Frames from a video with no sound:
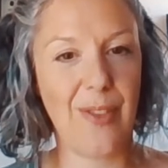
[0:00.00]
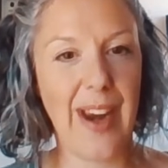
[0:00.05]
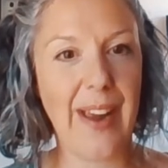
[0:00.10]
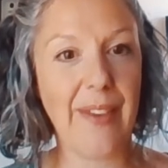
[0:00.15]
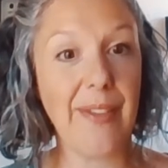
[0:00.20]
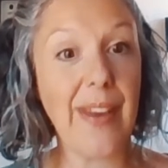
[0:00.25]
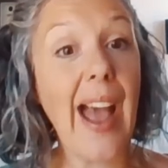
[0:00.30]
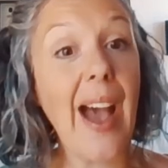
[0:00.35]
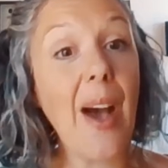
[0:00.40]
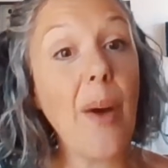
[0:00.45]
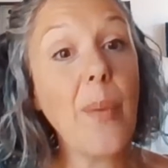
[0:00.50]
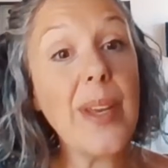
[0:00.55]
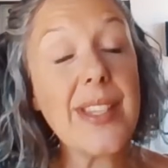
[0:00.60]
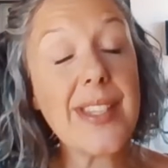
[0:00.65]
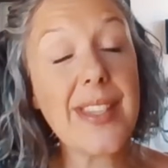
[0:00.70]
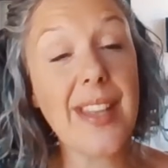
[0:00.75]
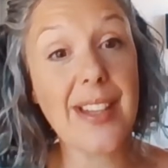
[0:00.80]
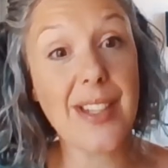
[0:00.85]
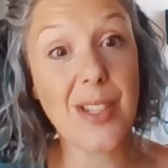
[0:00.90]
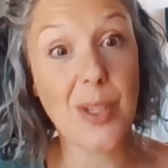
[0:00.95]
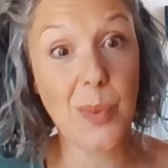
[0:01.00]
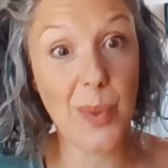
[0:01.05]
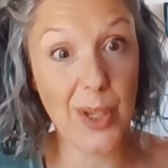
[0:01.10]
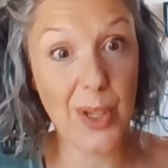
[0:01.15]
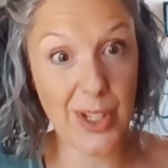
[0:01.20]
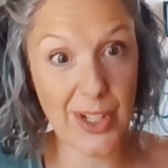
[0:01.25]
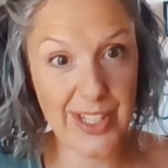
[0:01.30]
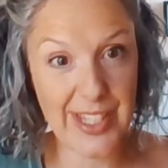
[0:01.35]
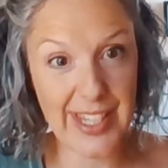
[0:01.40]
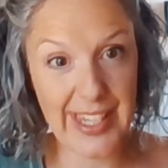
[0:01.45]
around how we start to
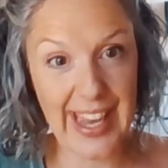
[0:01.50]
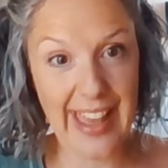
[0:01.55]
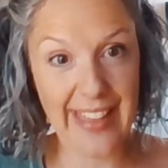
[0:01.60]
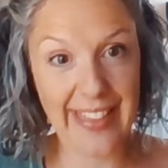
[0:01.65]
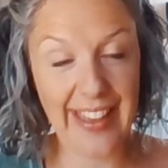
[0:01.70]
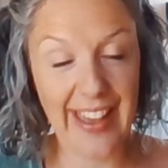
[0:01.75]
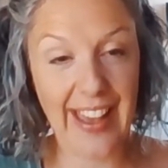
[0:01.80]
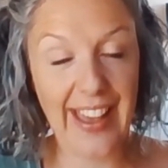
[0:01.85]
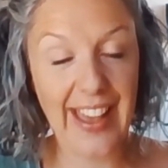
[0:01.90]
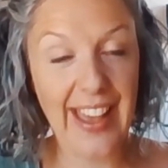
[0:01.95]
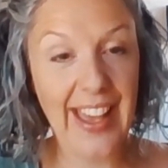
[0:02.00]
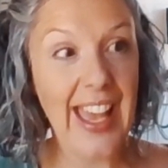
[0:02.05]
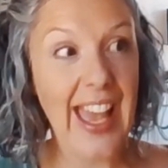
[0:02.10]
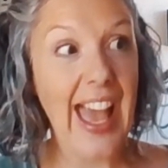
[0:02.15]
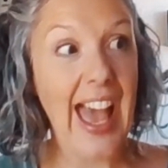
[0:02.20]
work together